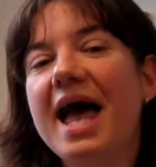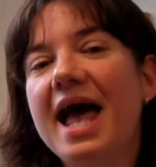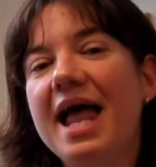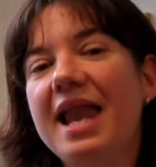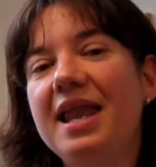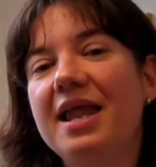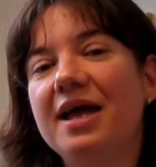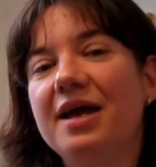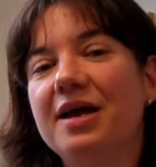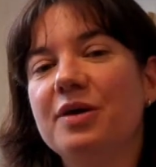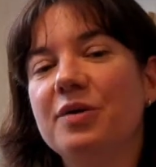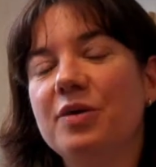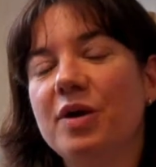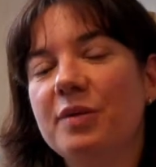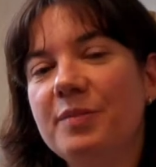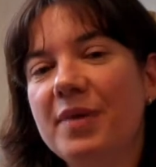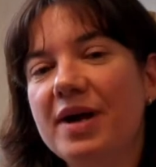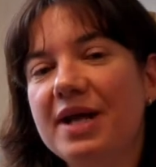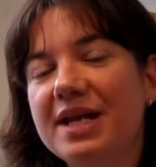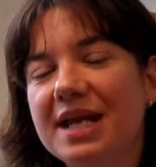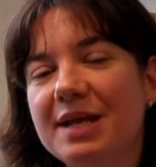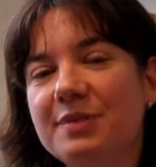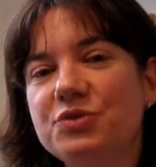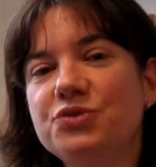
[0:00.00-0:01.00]
Hello, my
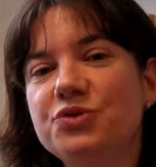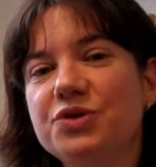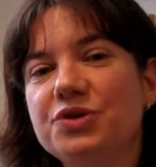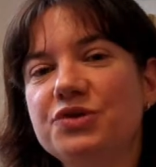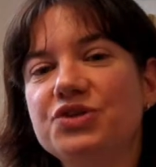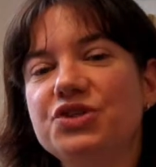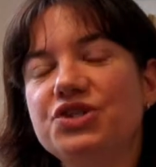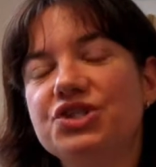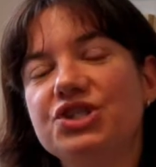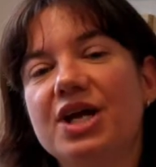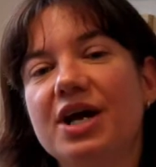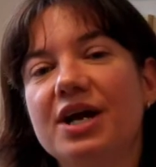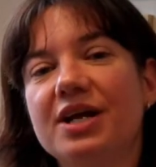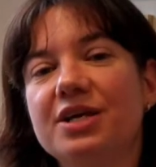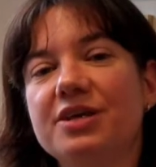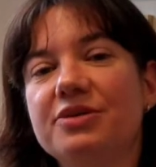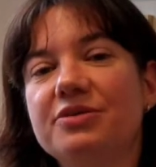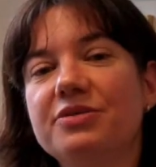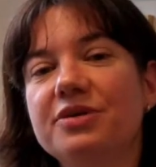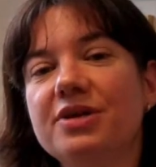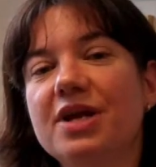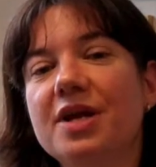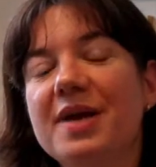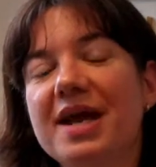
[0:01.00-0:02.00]
name's Ruth Shiner
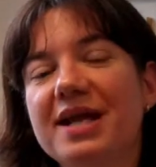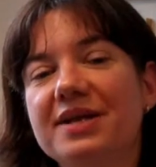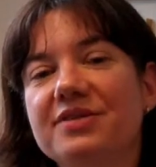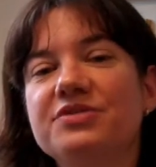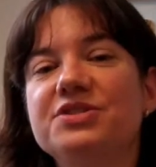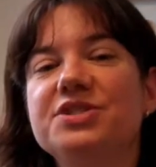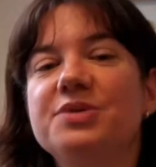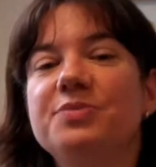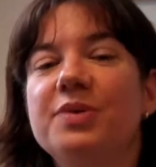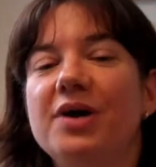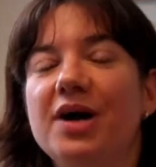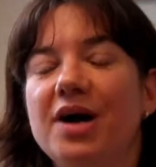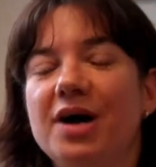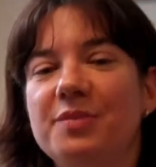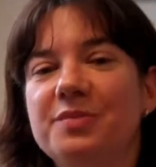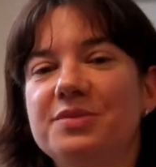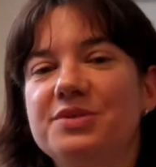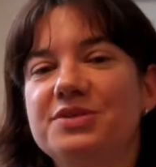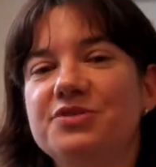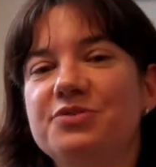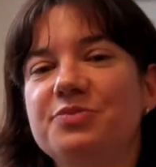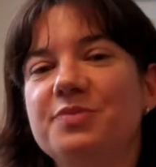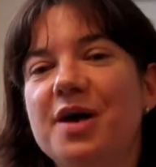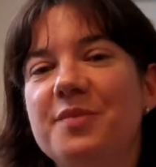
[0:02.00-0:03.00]
and I'm Head of
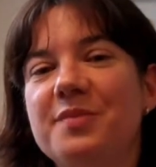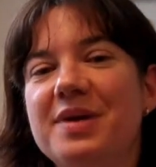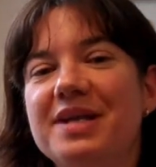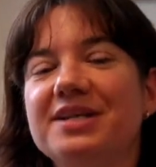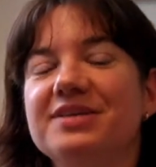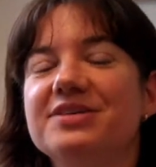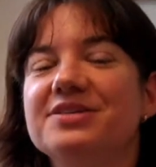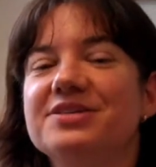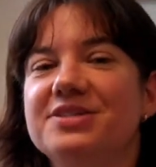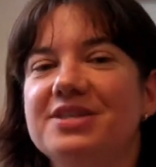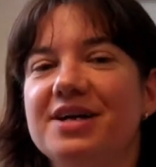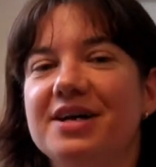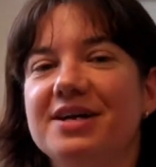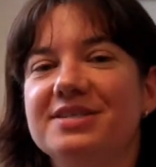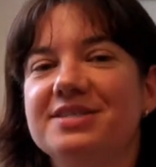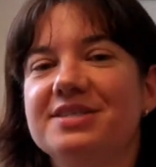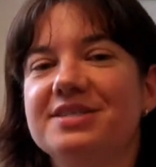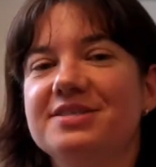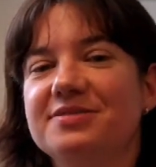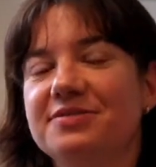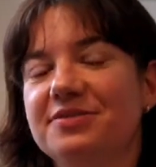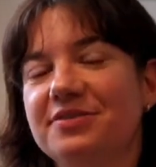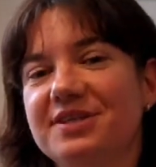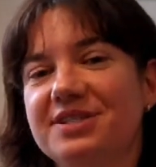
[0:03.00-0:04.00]
Department of Biomedical
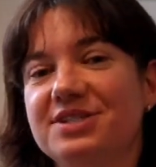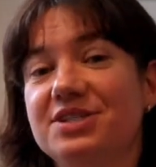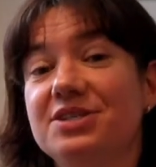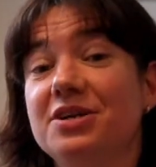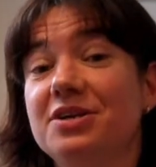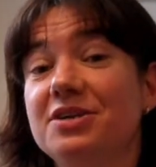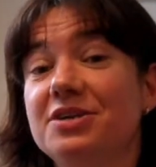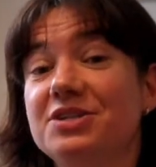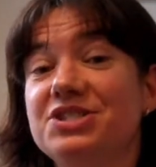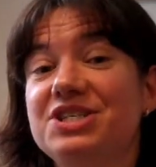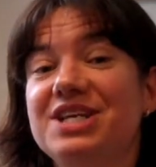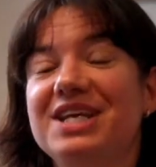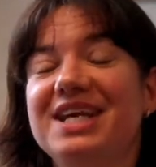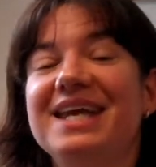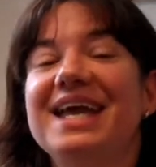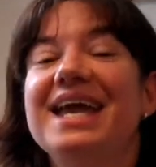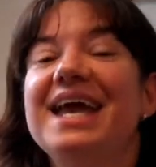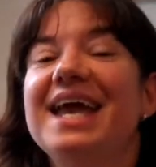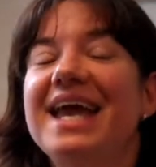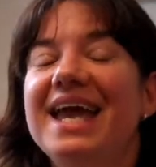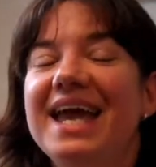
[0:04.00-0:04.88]
Sciences and Physiology